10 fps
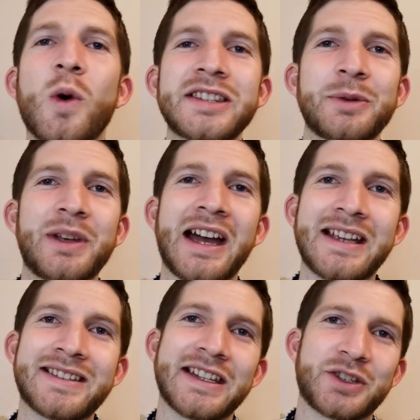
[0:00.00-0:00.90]
What's up
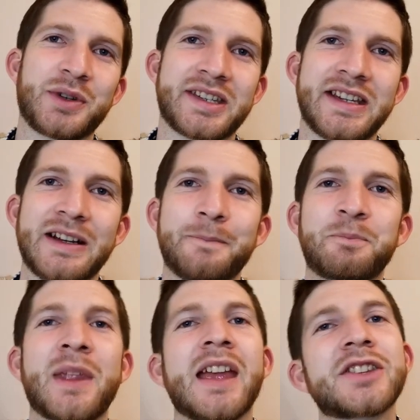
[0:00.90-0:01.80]
guys, it's Chris here.
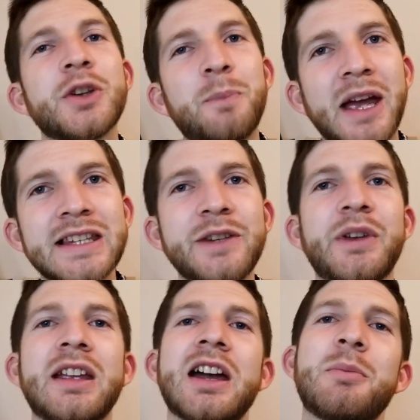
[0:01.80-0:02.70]
So passive
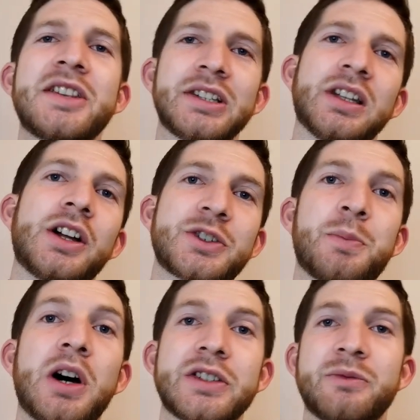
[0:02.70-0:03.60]
income is a large
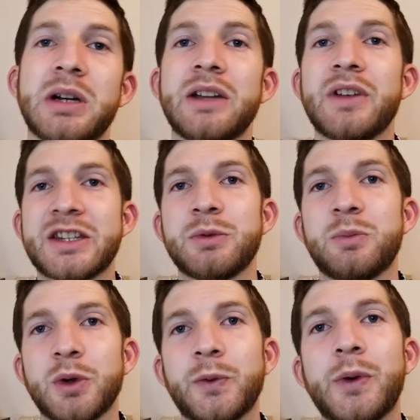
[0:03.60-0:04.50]
part of my
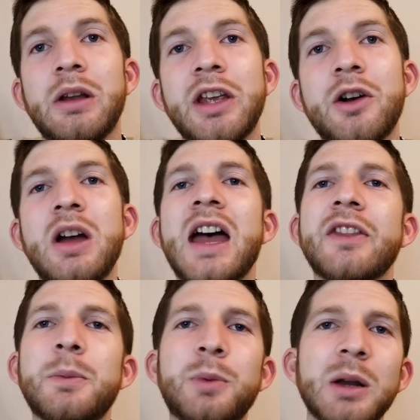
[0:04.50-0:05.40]
investment portfolio.
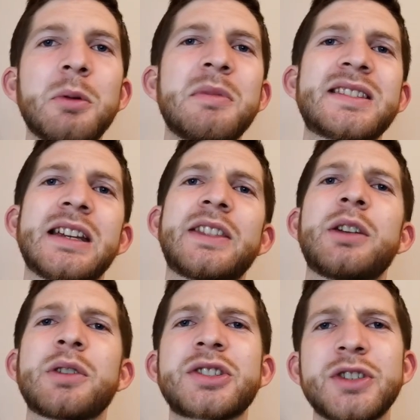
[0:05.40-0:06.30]
The problem is that
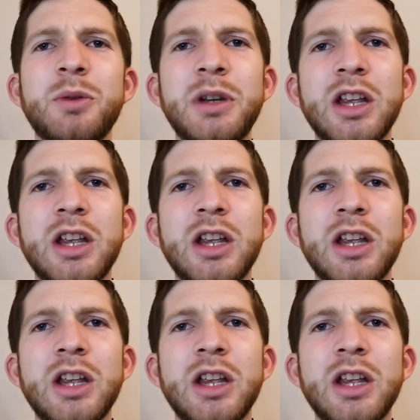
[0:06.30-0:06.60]
there are so